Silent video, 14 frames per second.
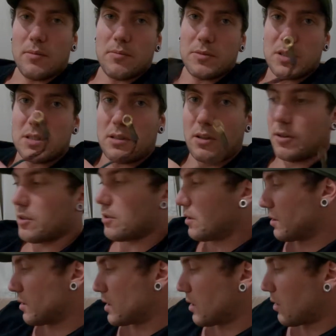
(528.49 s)
just locally,
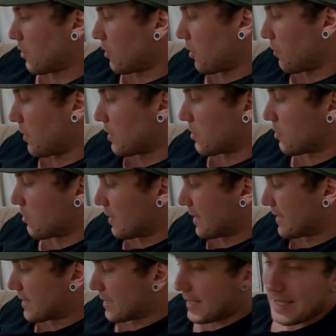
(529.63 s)
so I went to the
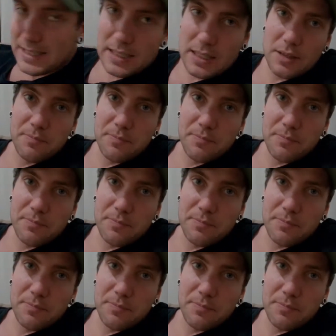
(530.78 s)
internet